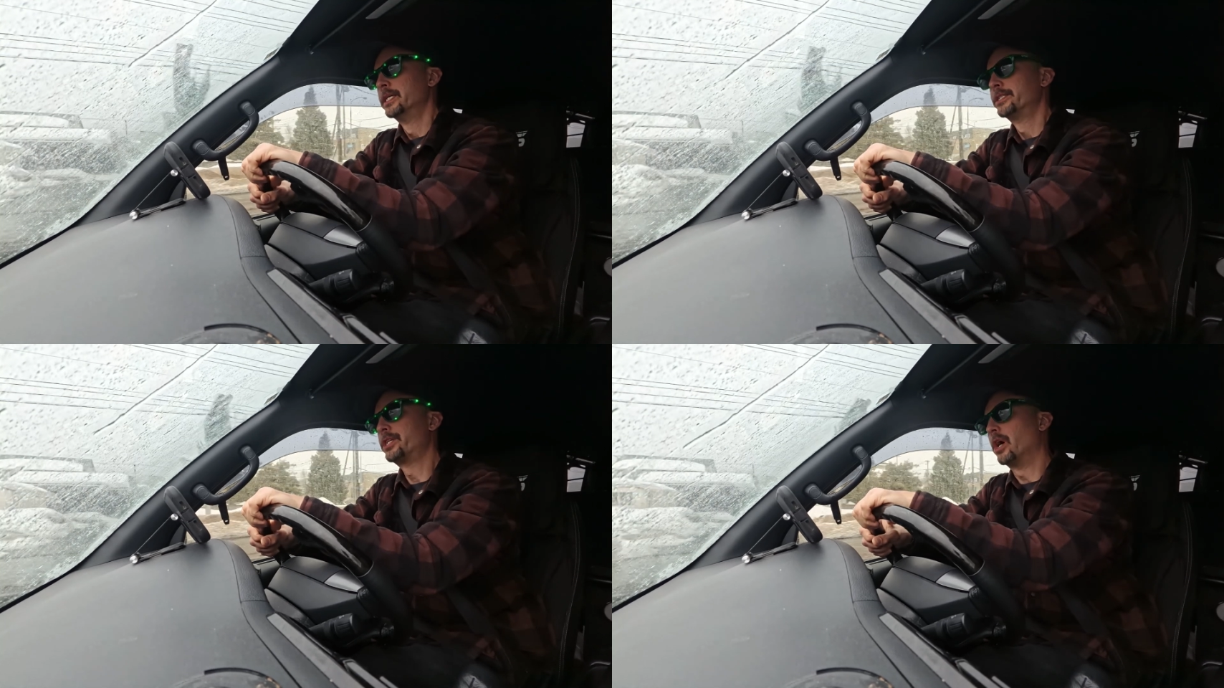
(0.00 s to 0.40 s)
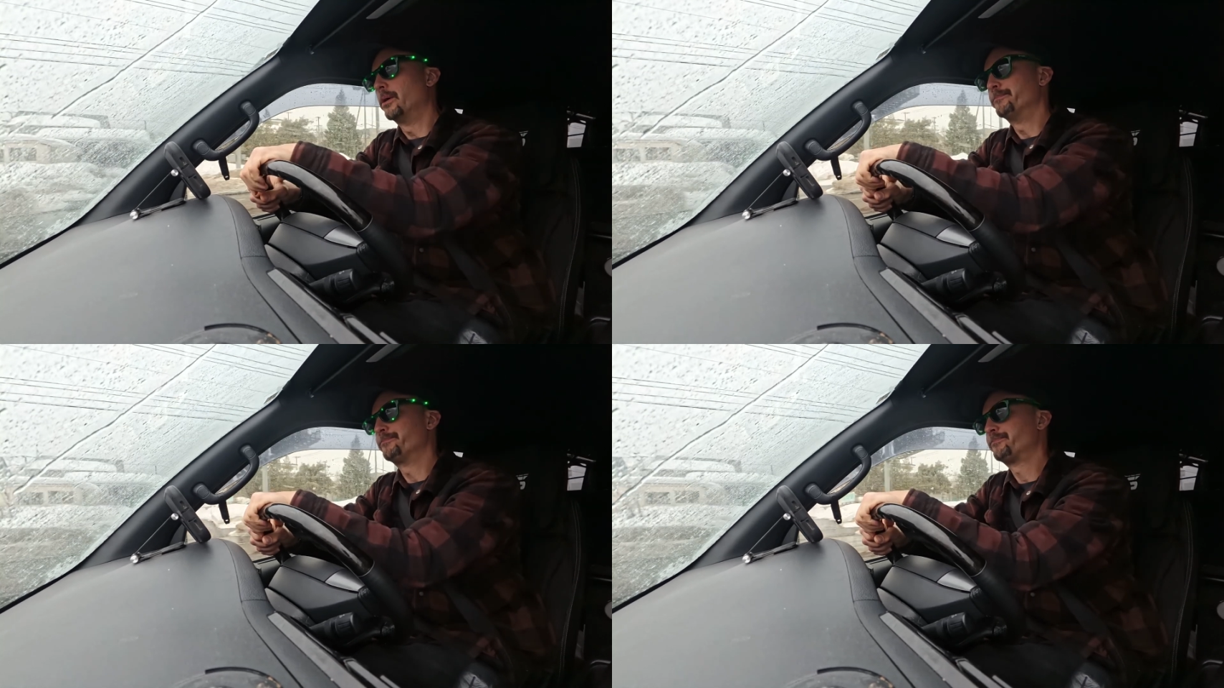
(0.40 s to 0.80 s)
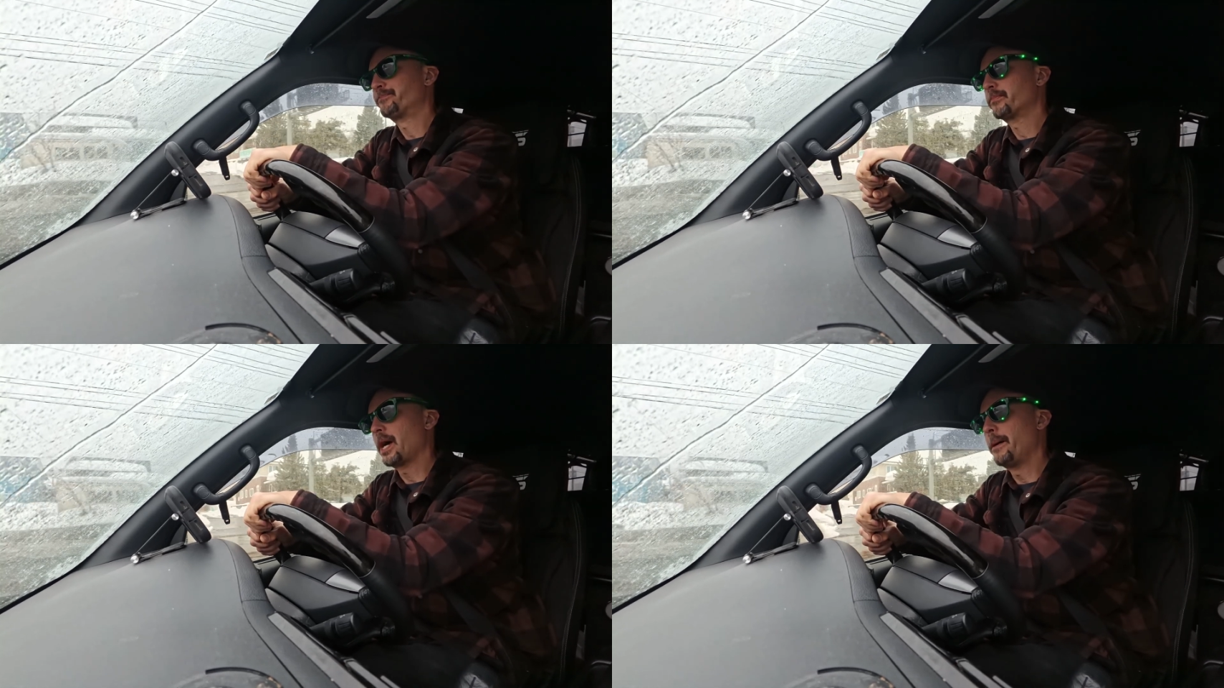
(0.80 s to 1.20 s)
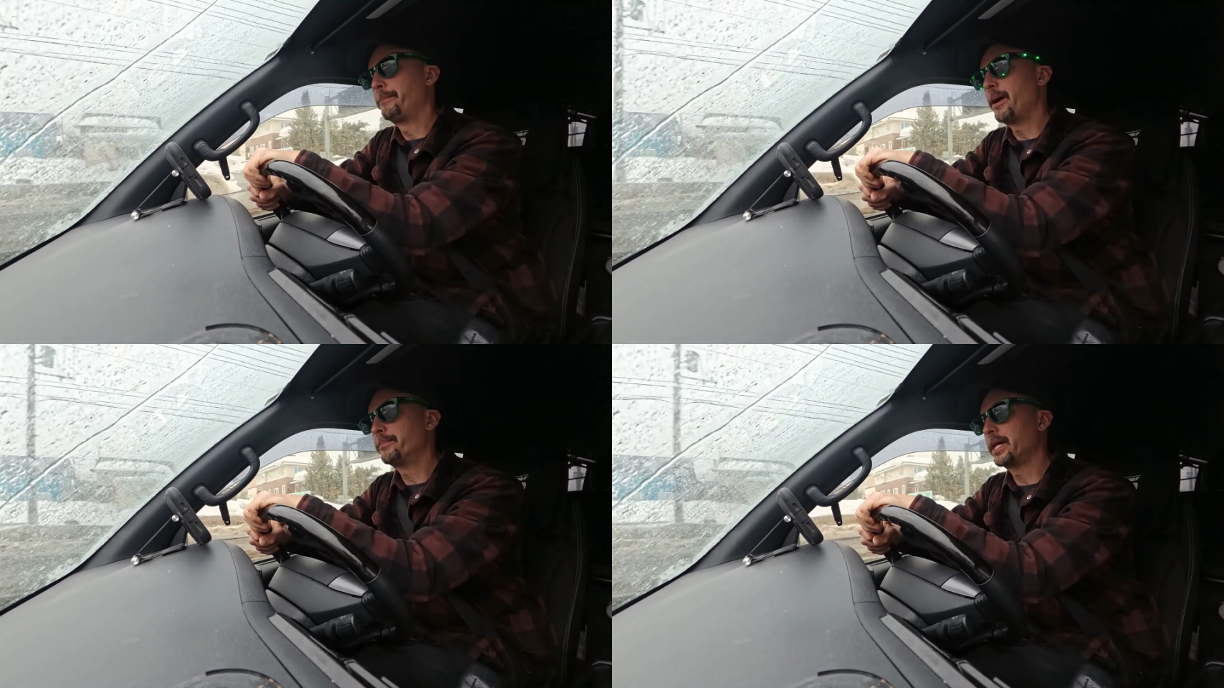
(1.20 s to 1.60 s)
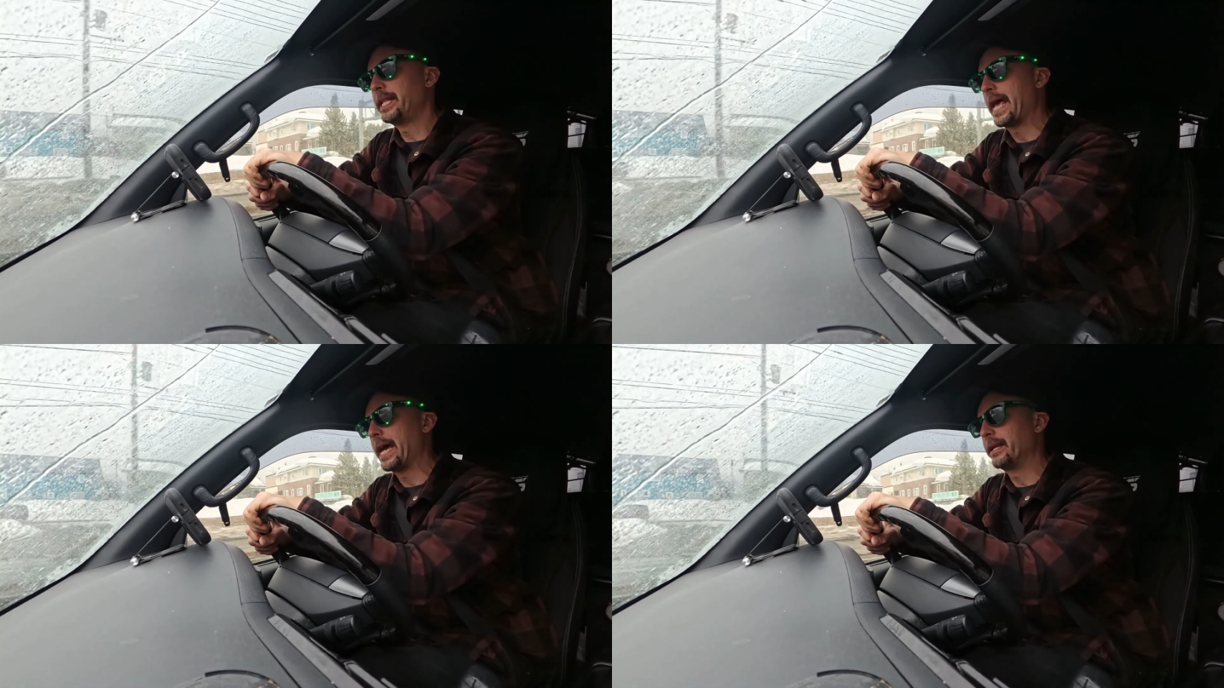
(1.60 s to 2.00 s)
So I'm pumped
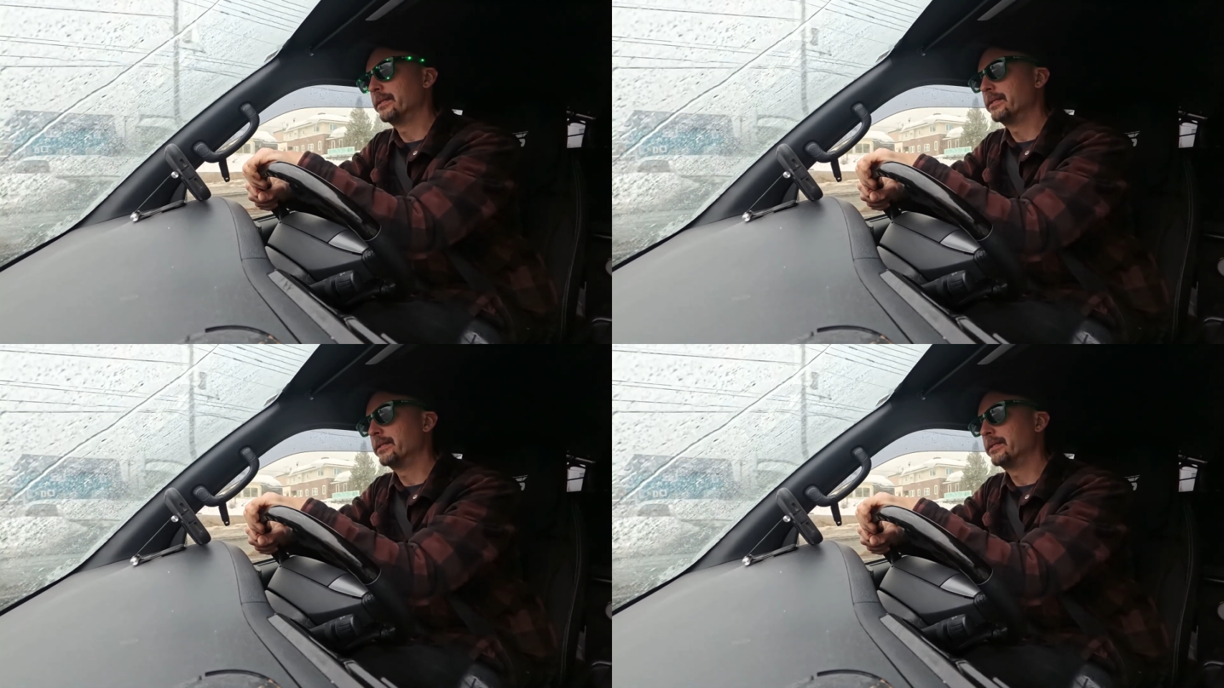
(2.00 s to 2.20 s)
on that.